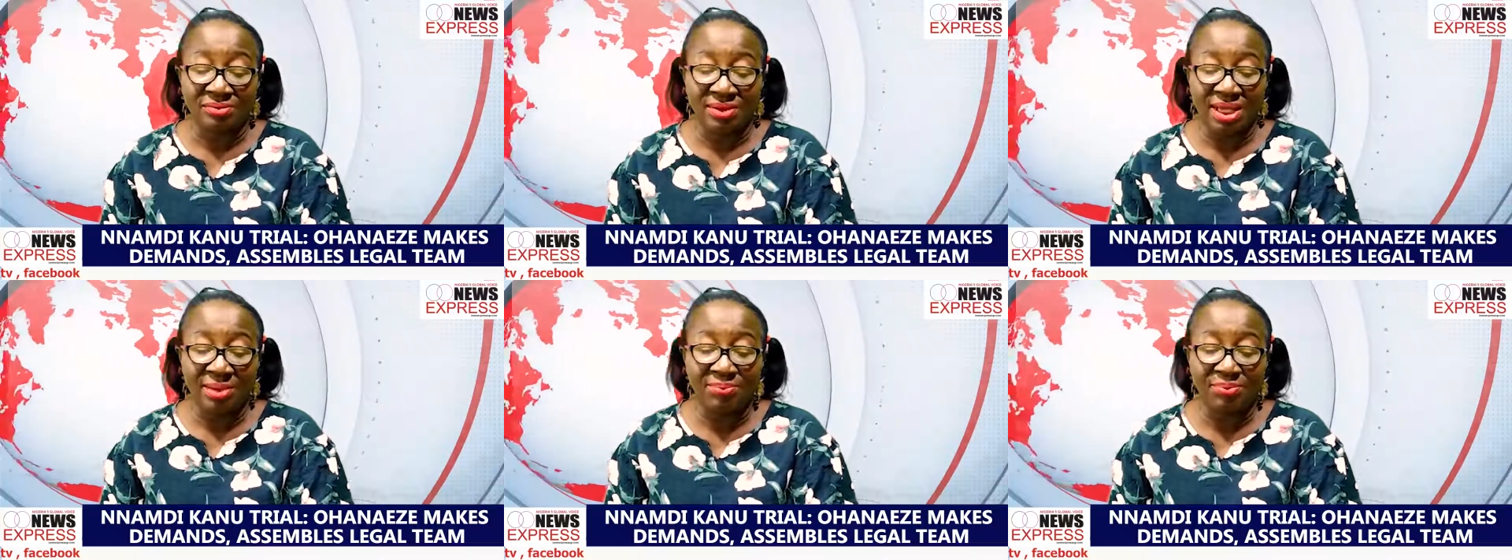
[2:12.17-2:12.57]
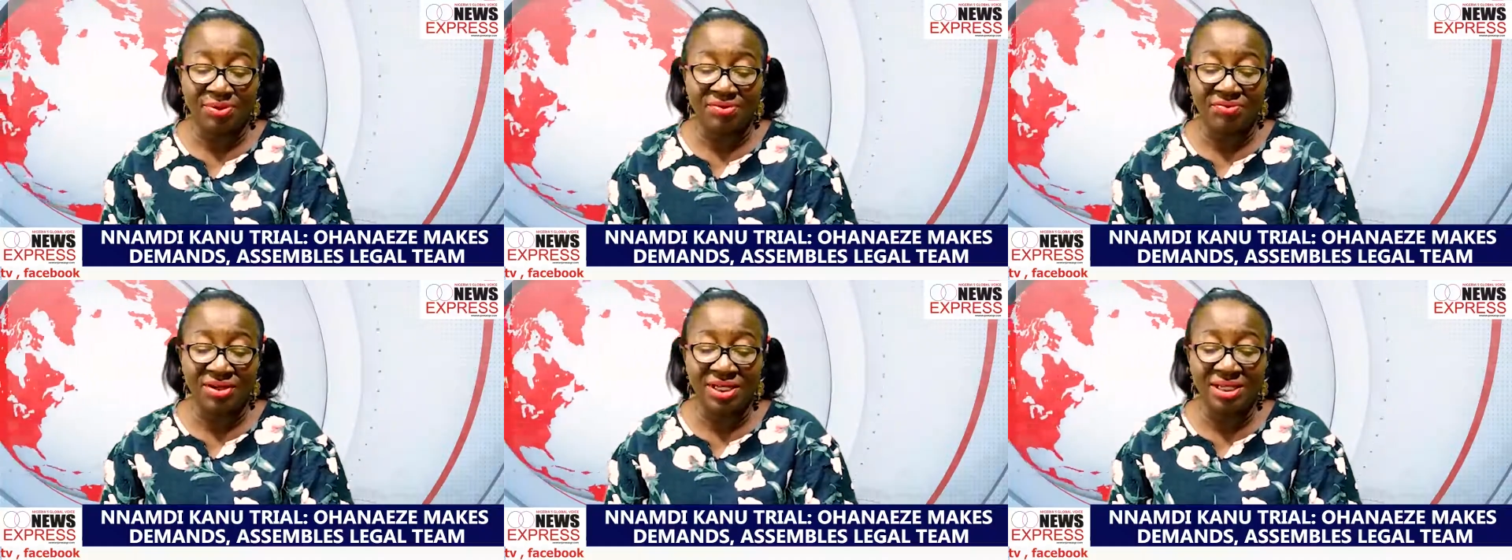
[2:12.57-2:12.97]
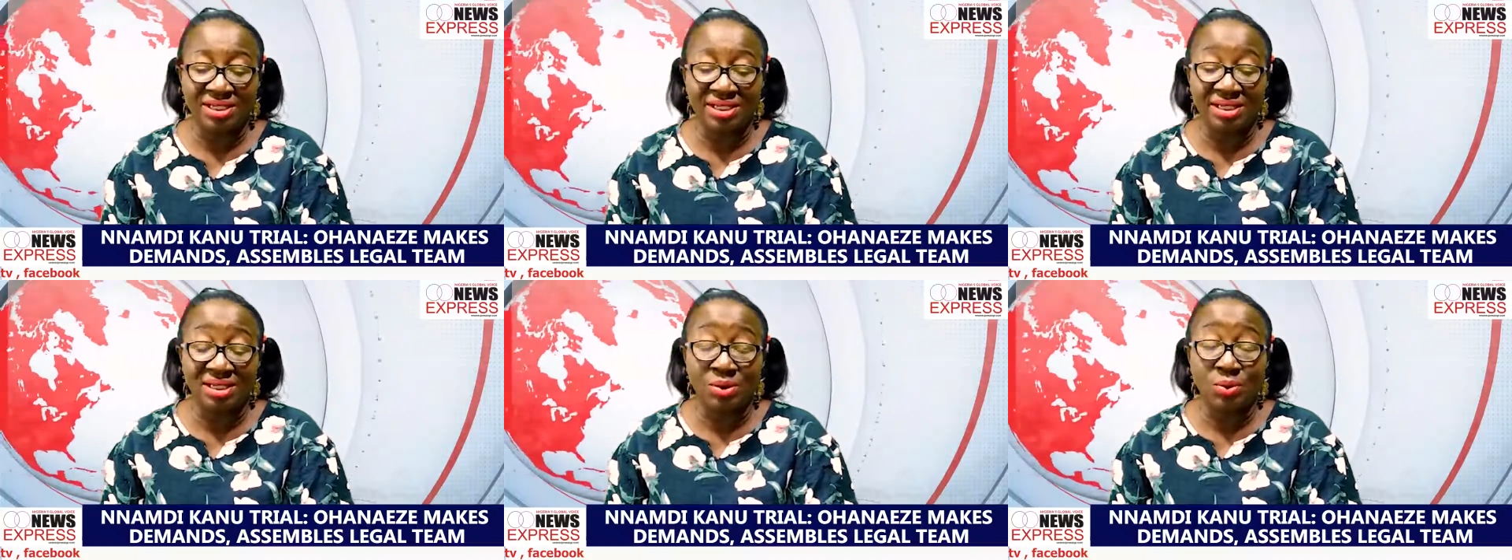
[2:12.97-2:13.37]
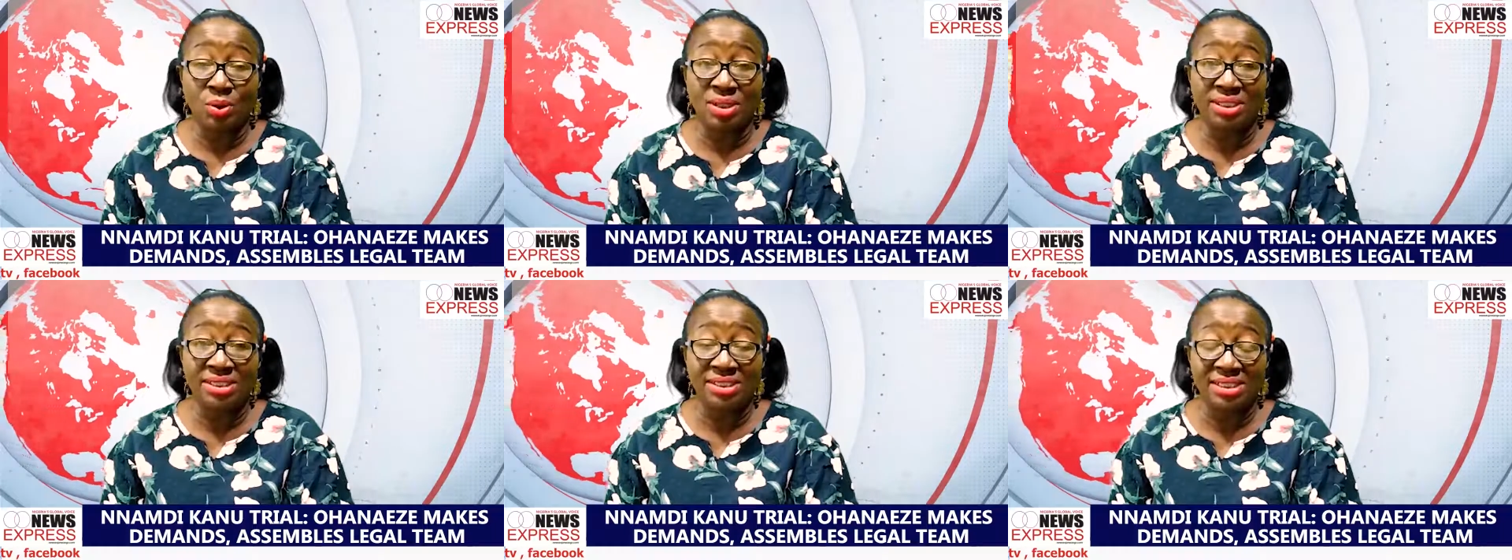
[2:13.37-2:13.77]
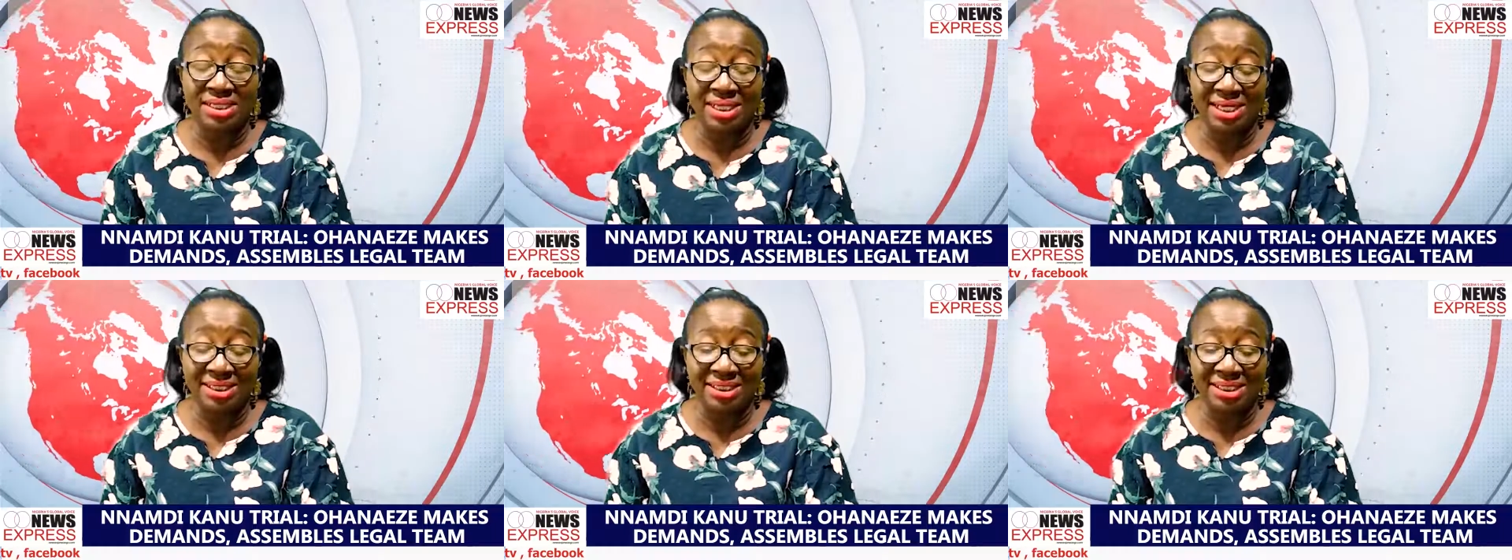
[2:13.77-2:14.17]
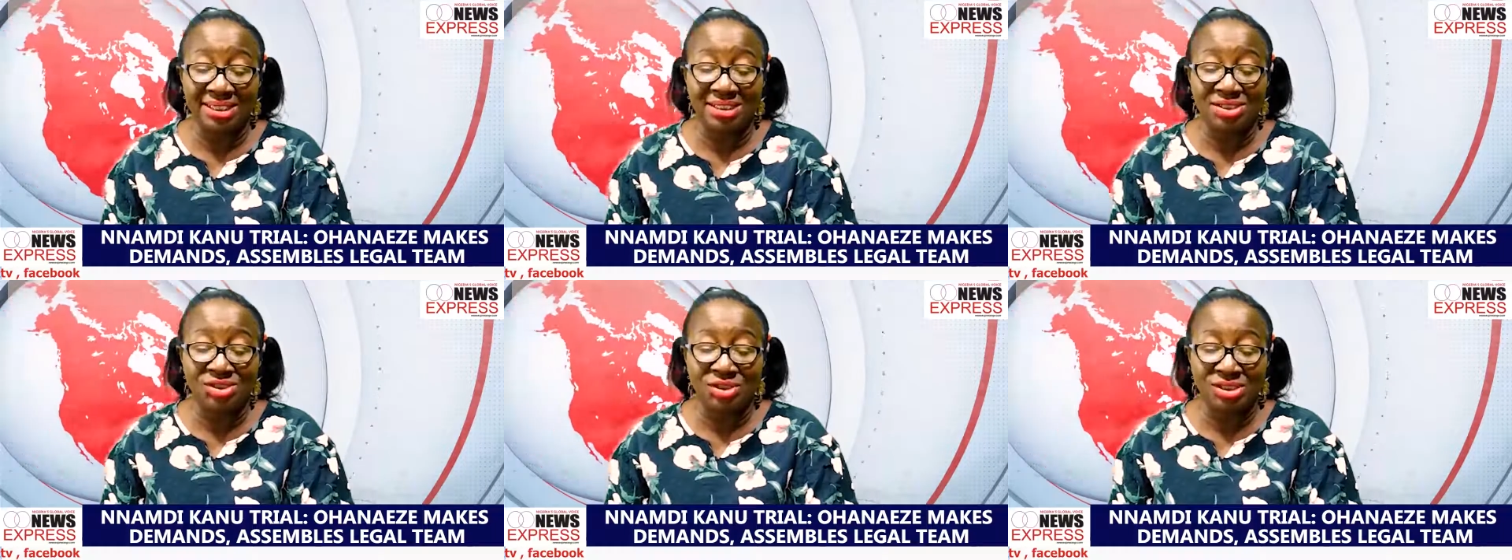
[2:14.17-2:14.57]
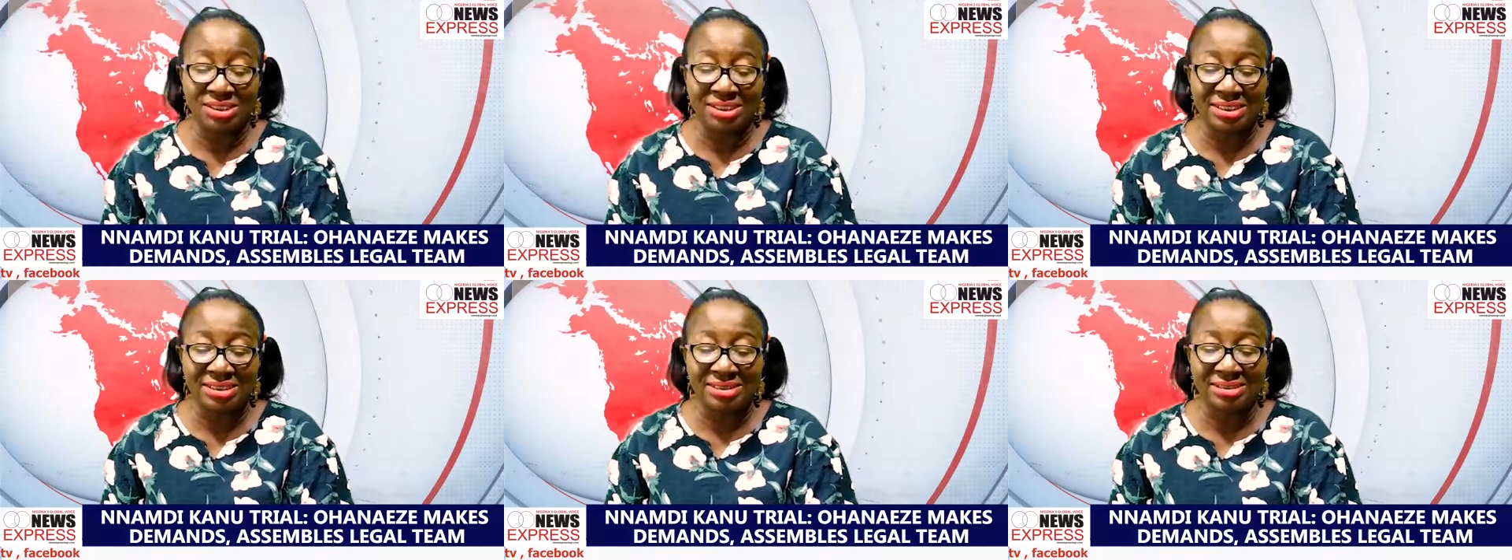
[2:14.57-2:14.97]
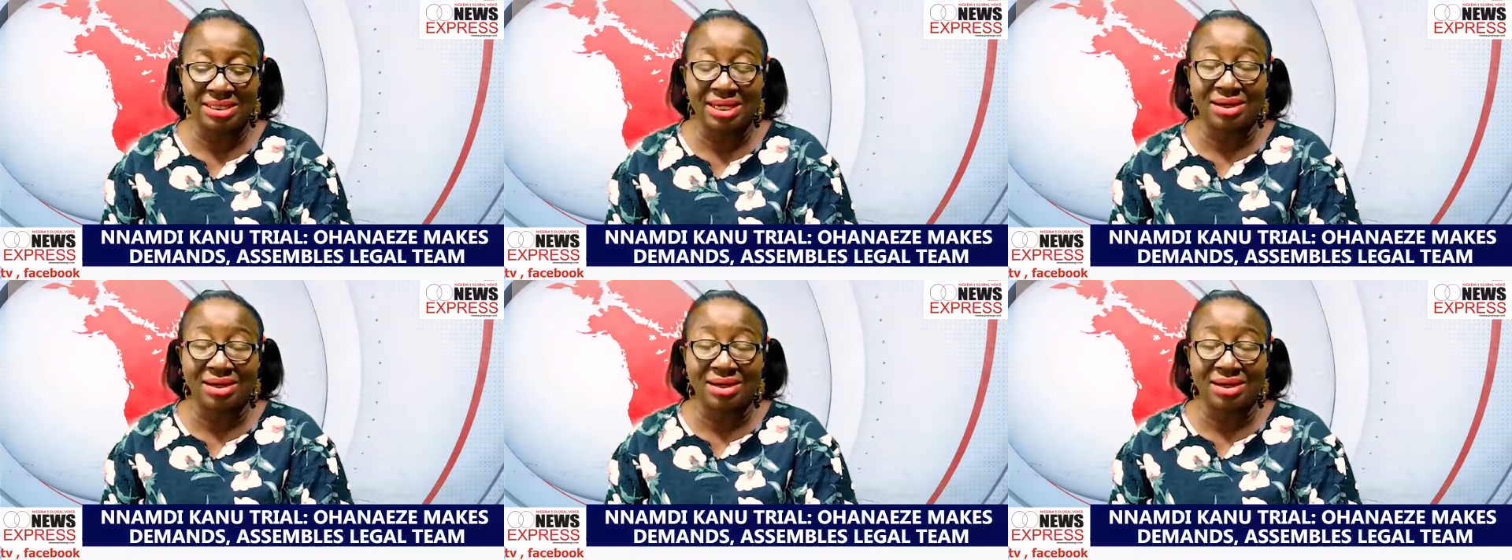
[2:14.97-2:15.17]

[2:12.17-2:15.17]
and prevailing inequality and injustice